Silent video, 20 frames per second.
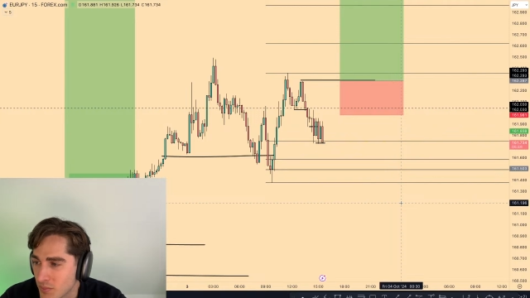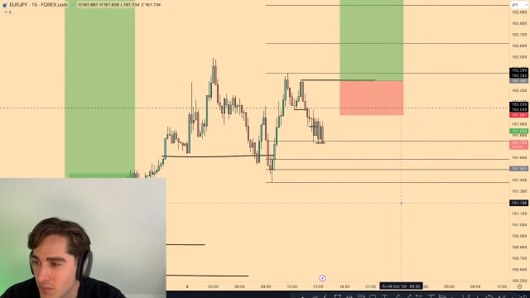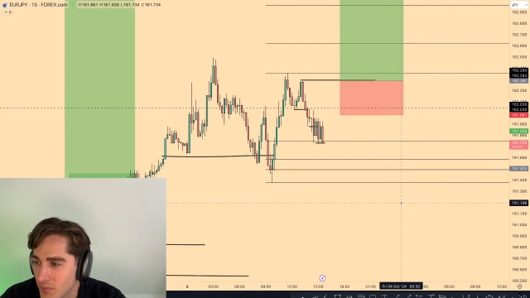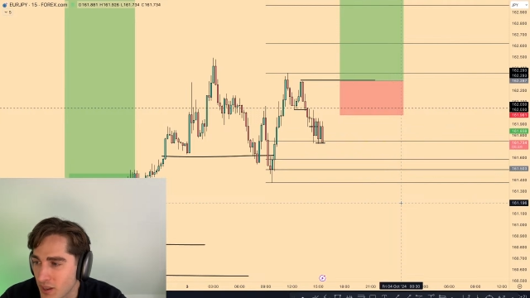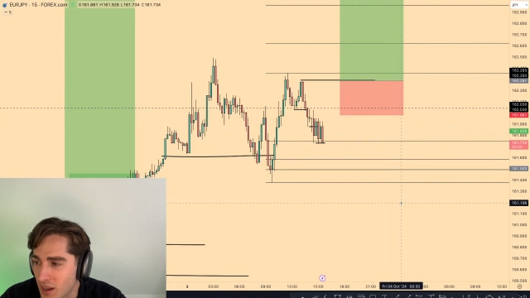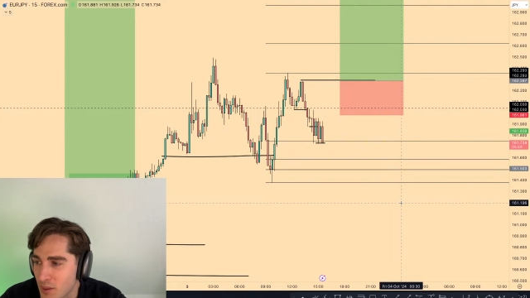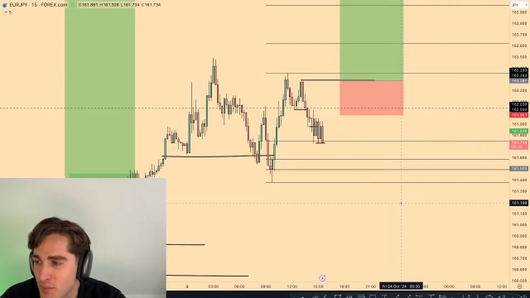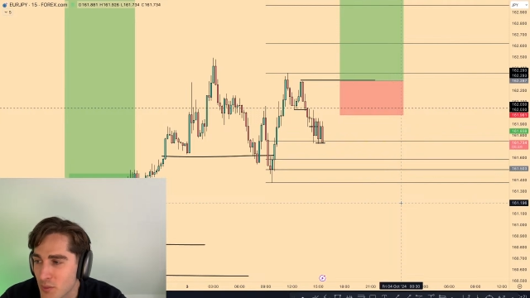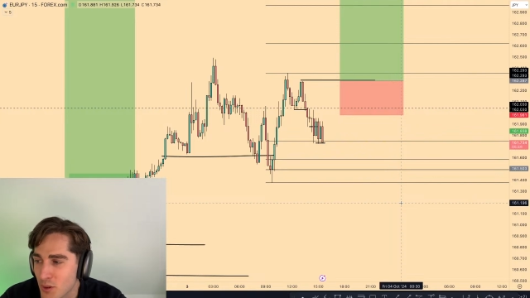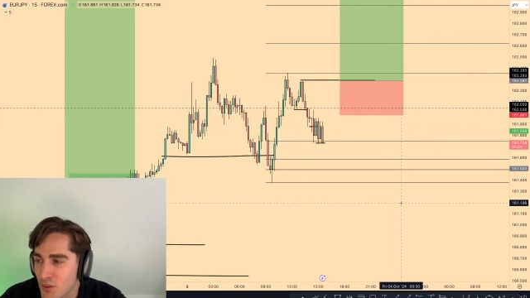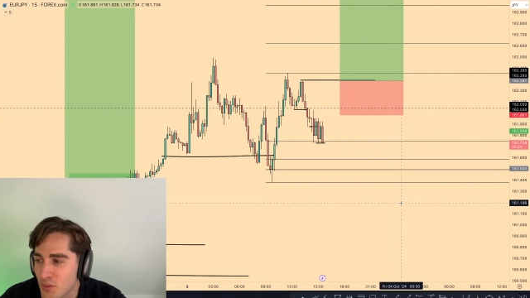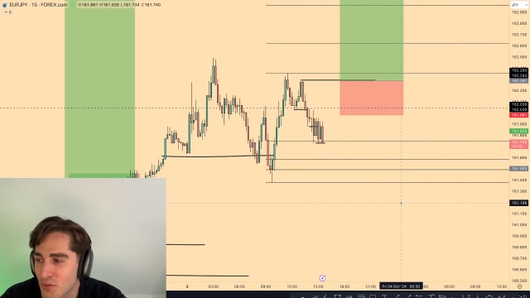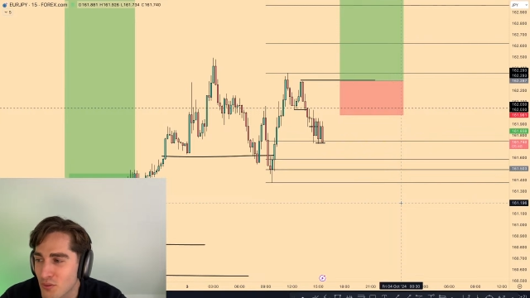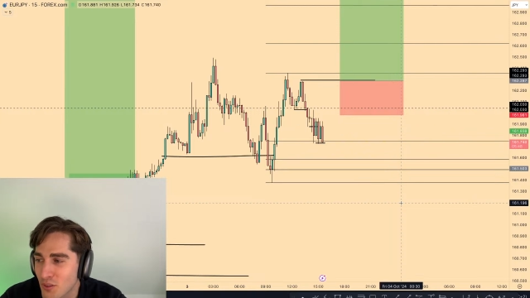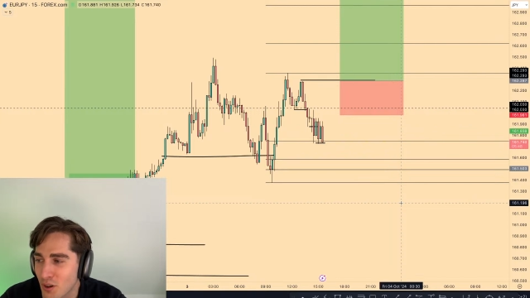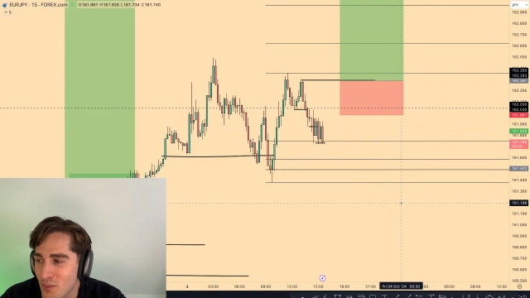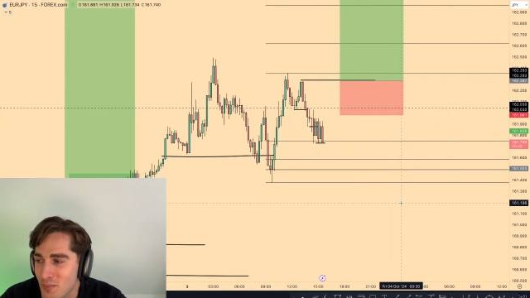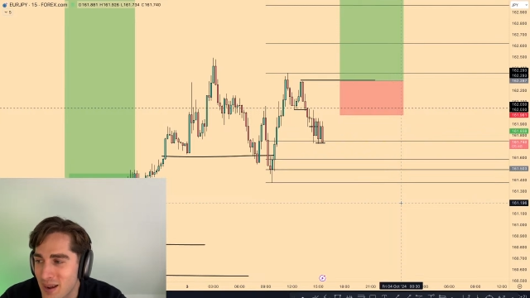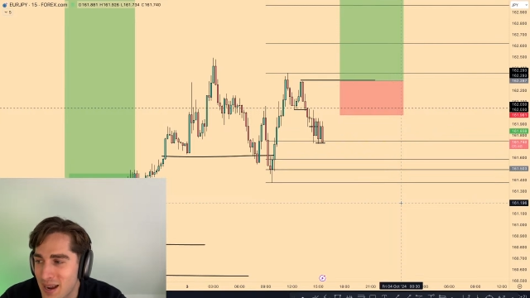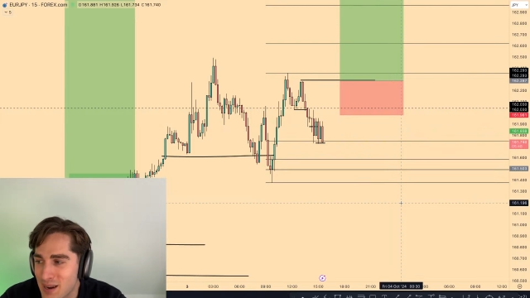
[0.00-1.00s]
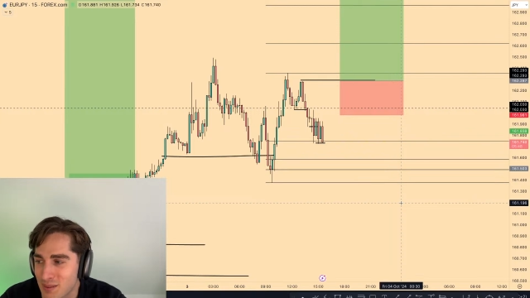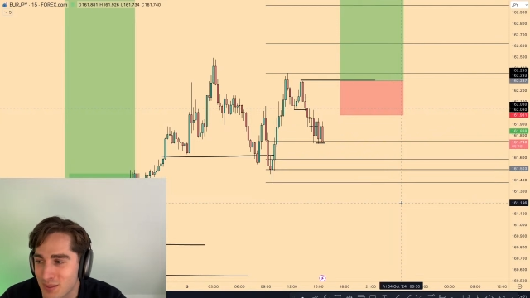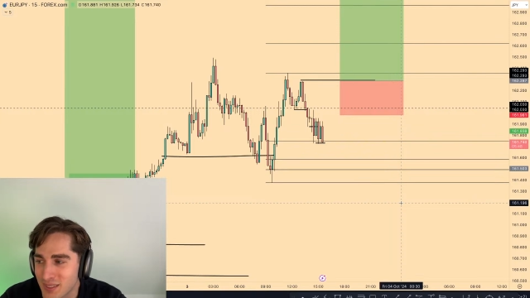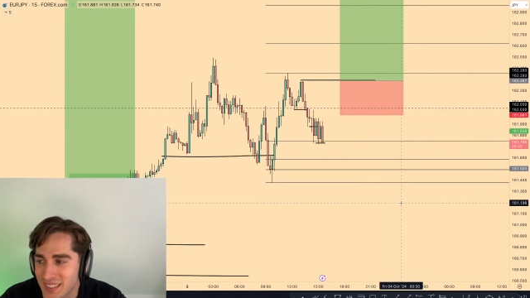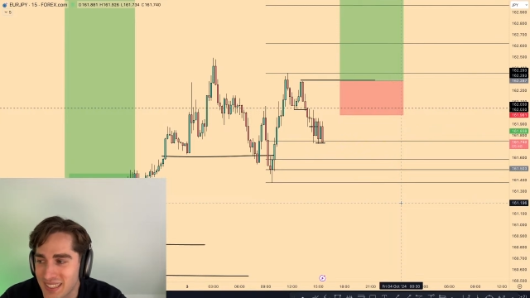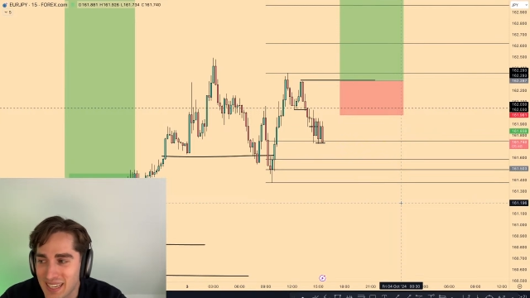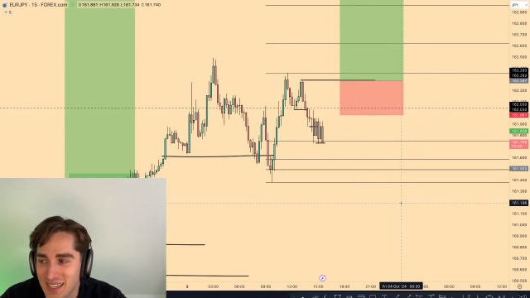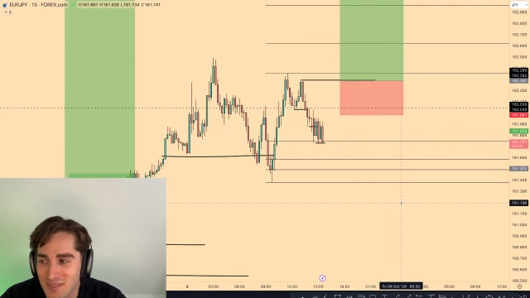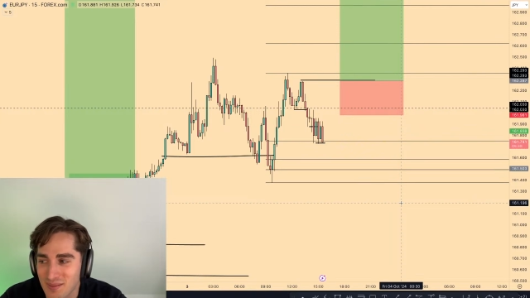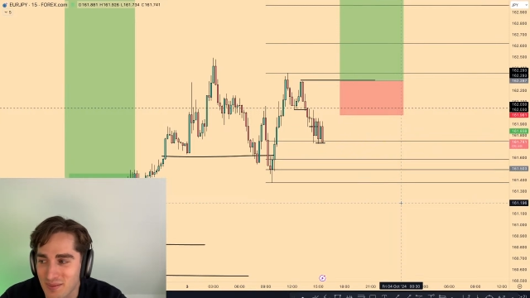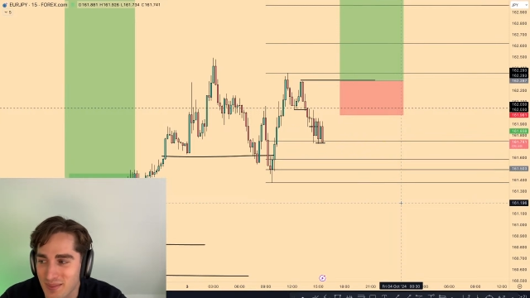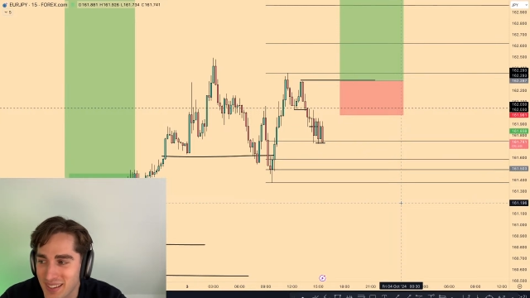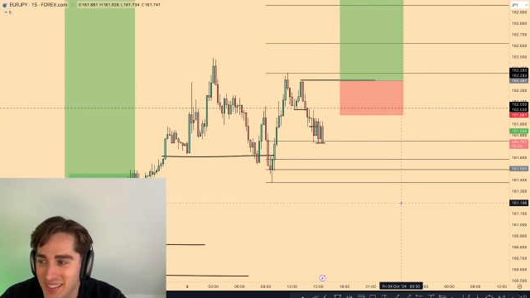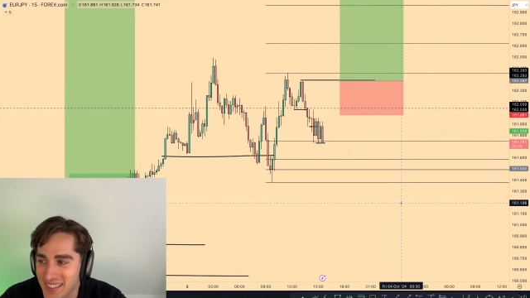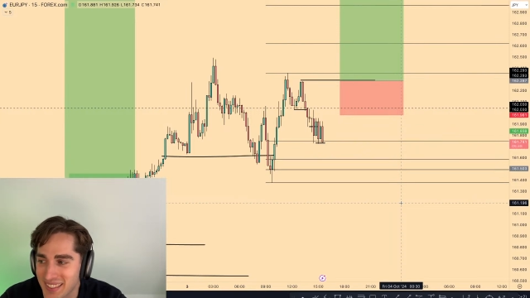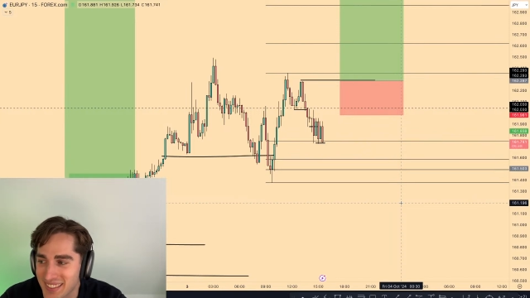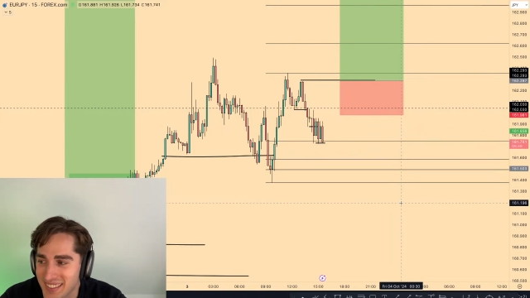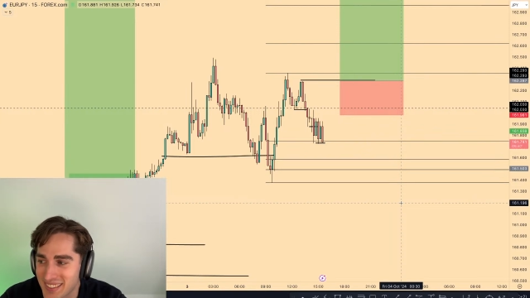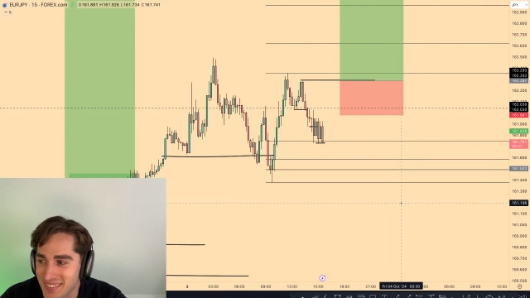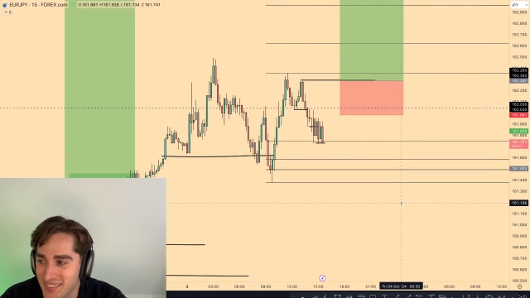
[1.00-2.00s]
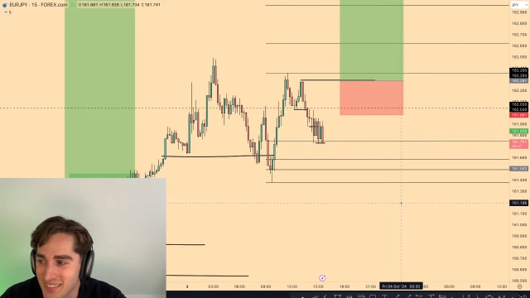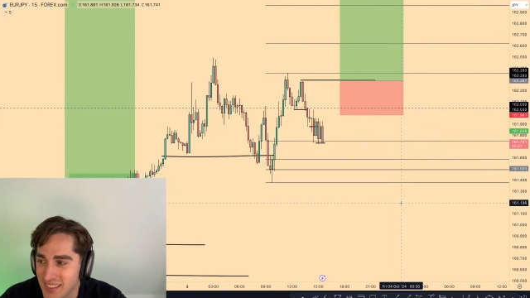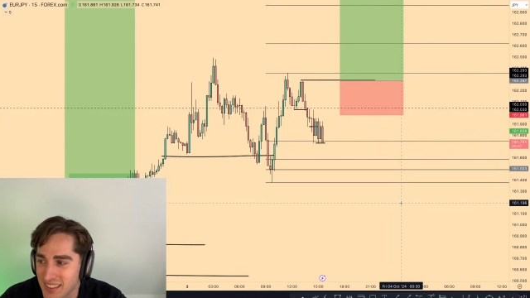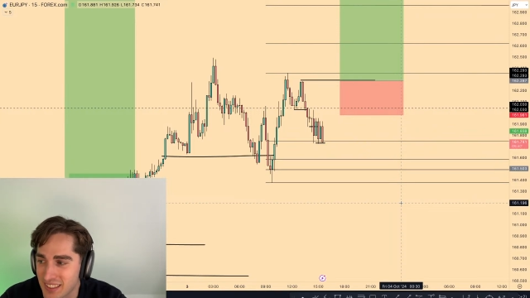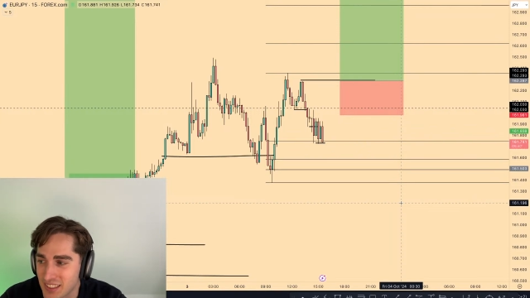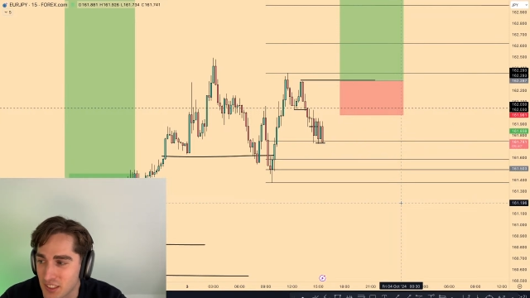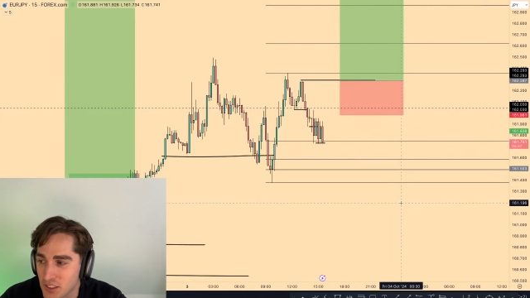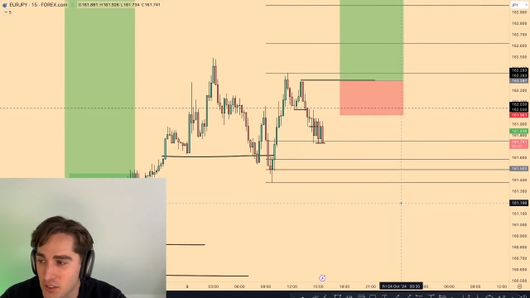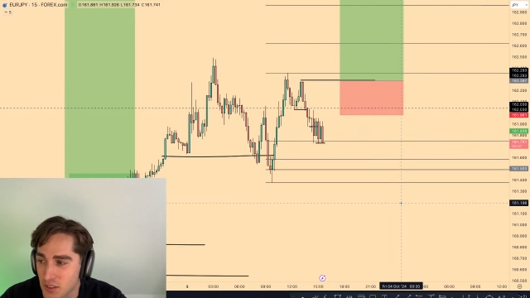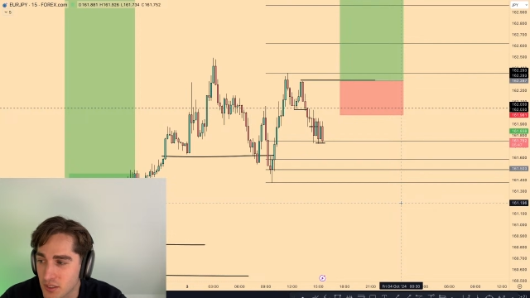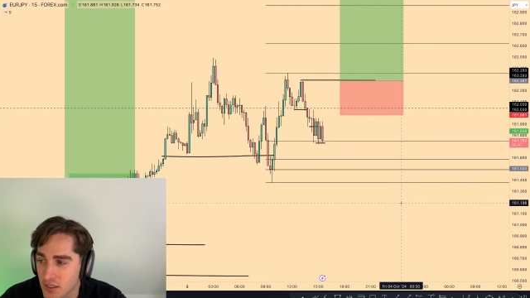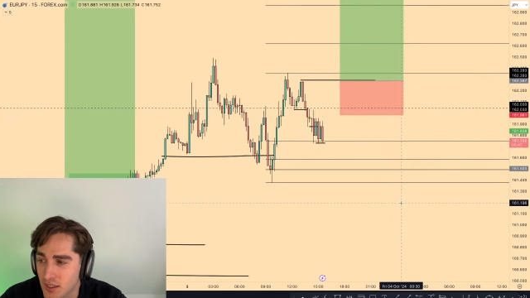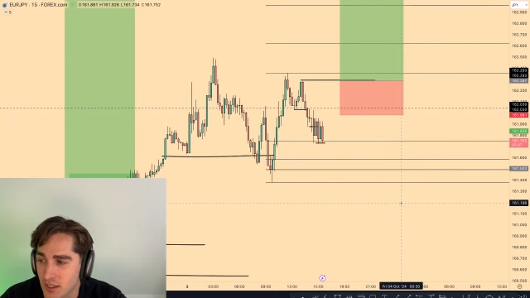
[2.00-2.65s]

I'm not from Amsterdam, Definish.